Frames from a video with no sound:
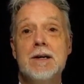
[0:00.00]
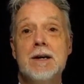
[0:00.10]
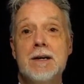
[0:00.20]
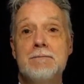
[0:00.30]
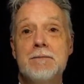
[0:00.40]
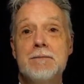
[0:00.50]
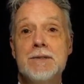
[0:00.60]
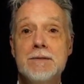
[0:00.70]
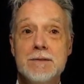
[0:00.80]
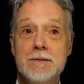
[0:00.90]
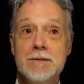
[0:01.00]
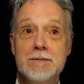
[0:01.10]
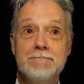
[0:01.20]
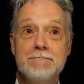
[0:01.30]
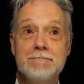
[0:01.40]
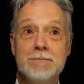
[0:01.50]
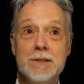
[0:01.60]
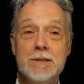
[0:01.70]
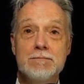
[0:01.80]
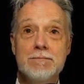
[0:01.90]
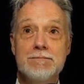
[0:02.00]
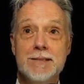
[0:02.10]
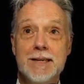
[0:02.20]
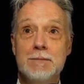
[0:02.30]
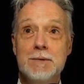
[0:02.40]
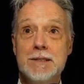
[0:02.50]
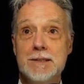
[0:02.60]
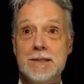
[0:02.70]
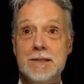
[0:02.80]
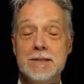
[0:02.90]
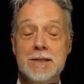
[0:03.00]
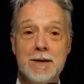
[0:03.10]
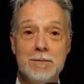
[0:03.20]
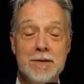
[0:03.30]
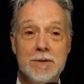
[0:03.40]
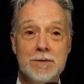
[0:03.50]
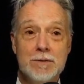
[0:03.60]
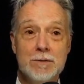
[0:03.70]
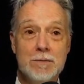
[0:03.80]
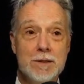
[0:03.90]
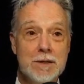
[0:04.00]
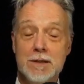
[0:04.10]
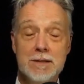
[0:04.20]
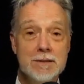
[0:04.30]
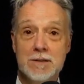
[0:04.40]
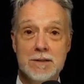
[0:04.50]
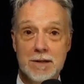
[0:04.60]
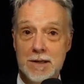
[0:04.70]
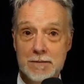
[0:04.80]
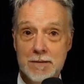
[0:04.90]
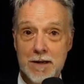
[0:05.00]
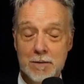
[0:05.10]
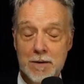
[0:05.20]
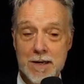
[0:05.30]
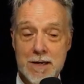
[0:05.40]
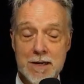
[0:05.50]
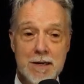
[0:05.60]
Um, this is the real damage I think that's happening with social media. It didn't start out that way.